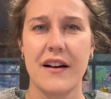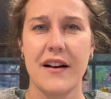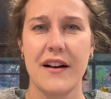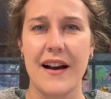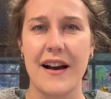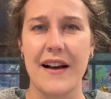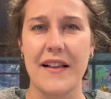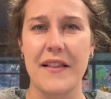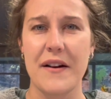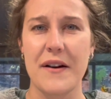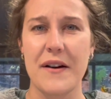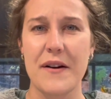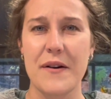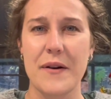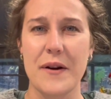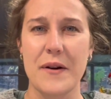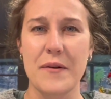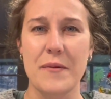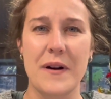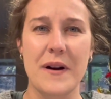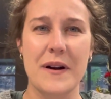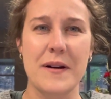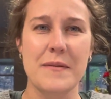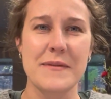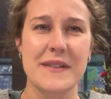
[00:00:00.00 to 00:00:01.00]
Hello and
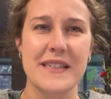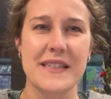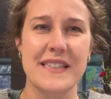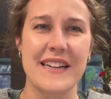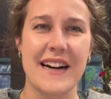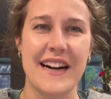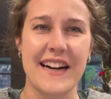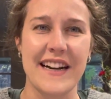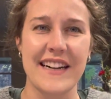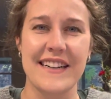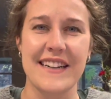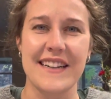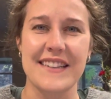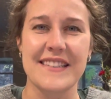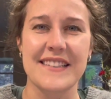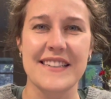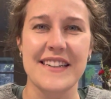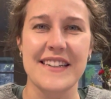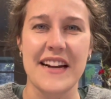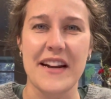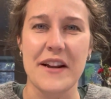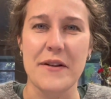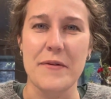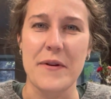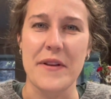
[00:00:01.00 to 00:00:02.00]
welcome to Tiny Desk
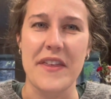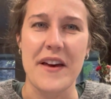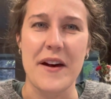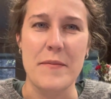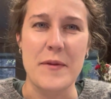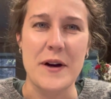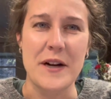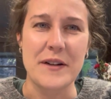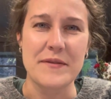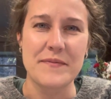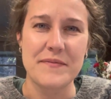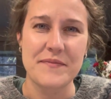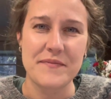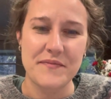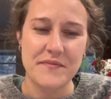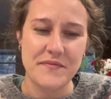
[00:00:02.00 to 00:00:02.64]
Knitting with Emma.